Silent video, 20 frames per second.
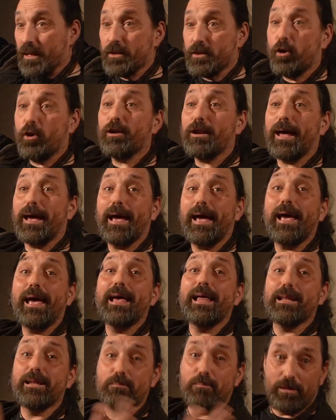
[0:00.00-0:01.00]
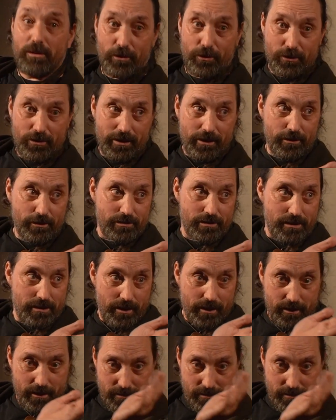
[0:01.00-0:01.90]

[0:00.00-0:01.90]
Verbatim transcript: And all hell broke loose.